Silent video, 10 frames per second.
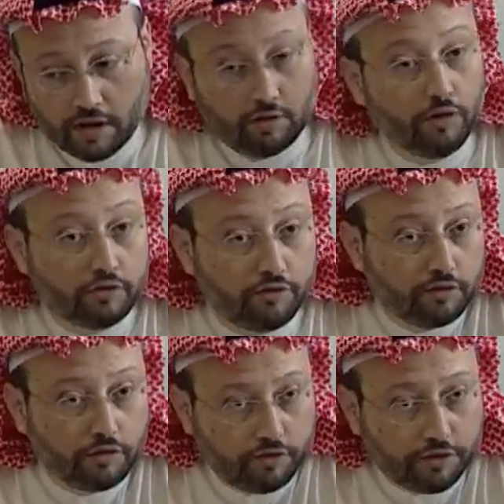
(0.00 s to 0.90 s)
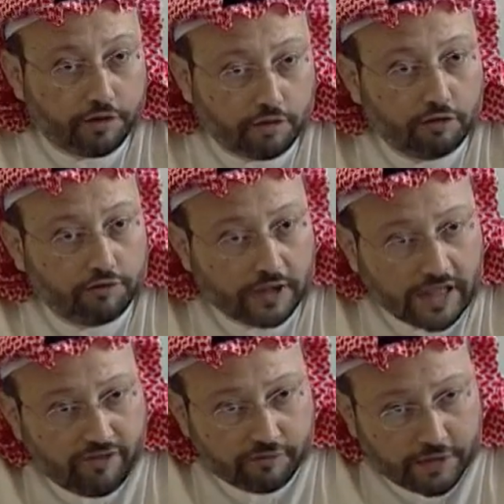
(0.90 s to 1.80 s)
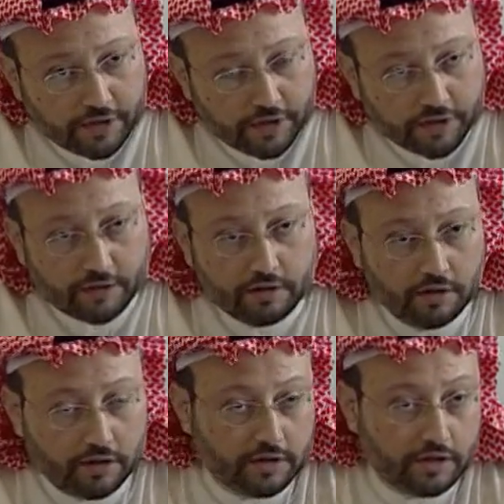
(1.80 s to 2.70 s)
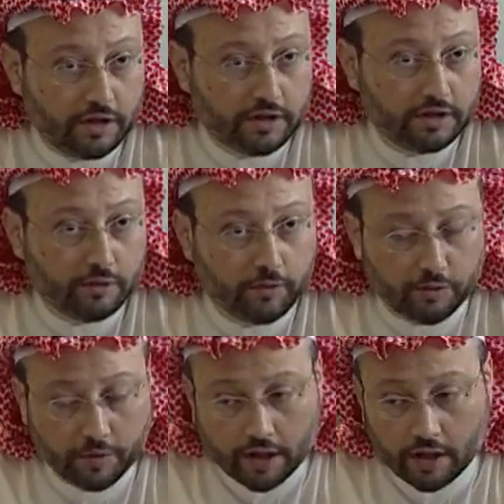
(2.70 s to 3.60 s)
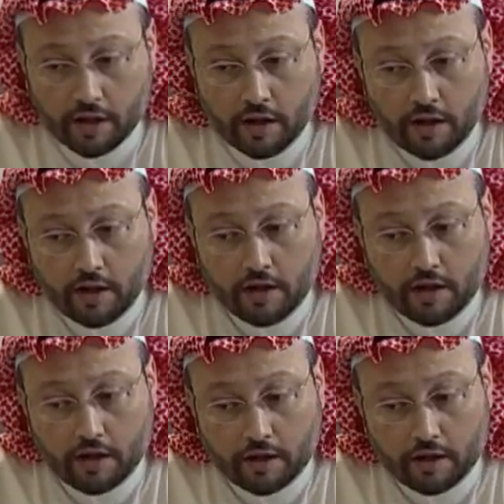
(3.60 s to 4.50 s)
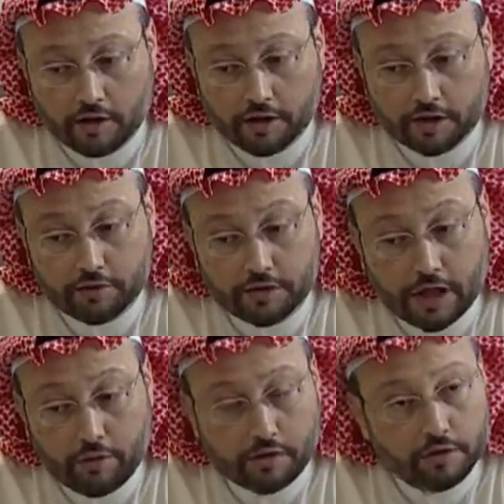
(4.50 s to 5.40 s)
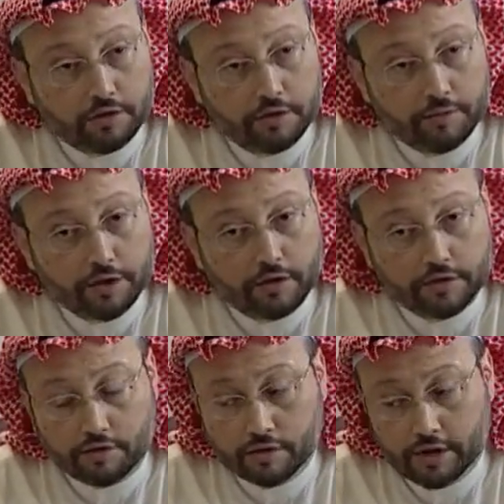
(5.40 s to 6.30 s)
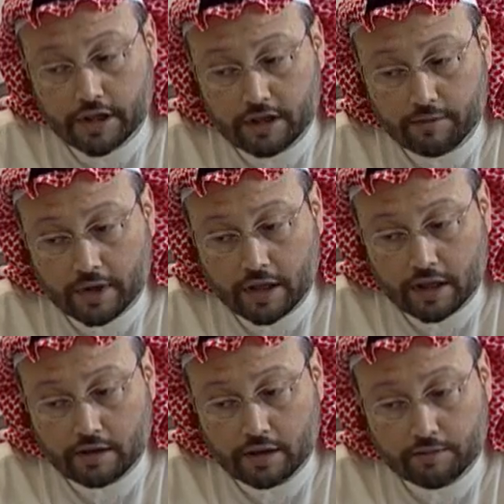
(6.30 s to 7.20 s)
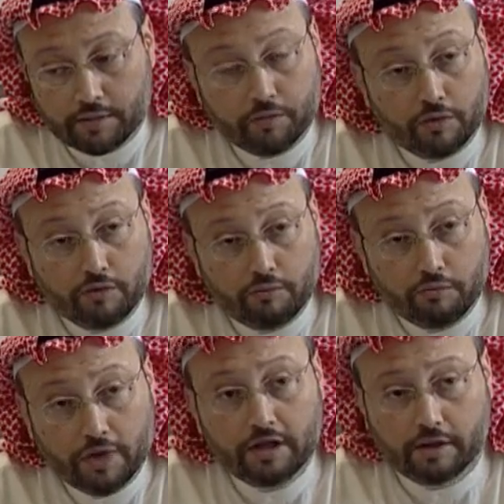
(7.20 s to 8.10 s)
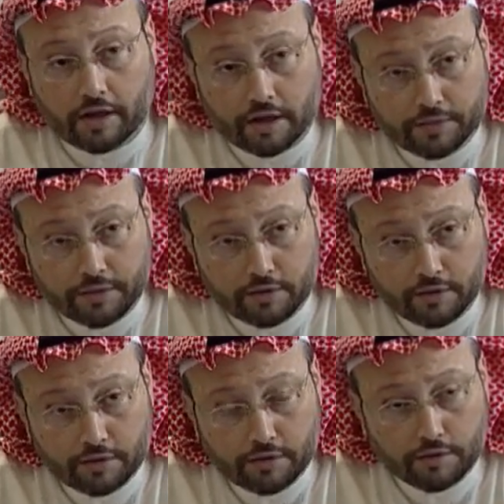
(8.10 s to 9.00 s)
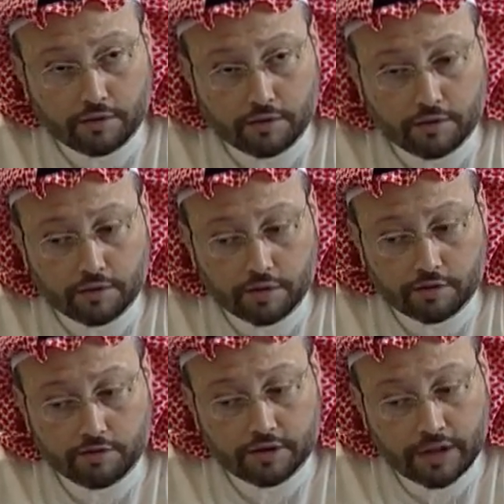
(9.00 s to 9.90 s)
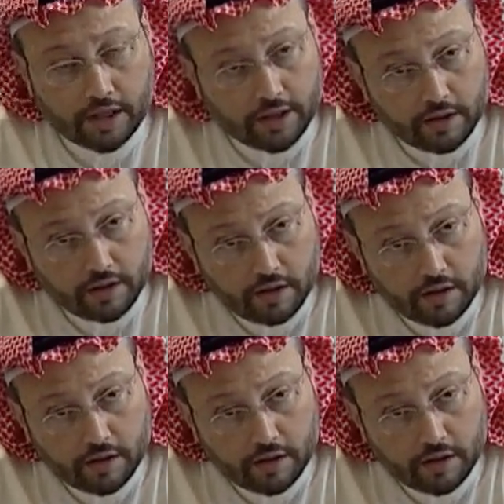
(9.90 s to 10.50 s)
called for the overthrow of the government here. This is number one. Things went sour also because Saudi Arabia attempted many times to reconcile